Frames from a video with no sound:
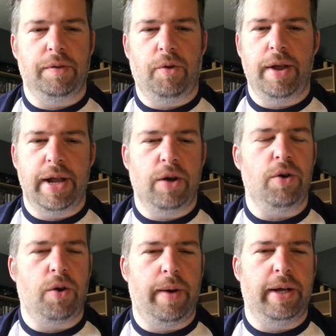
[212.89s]
I've already
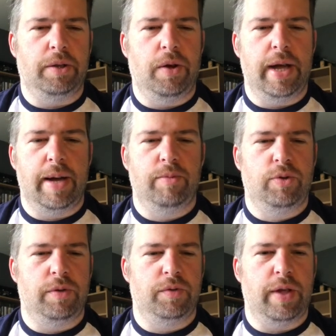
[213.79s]
got quite a lot of
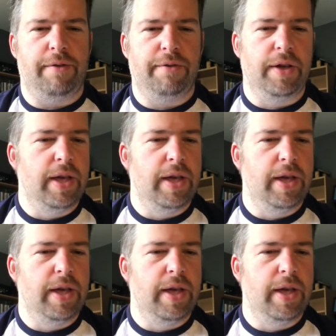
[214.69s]
Amsoft stuff,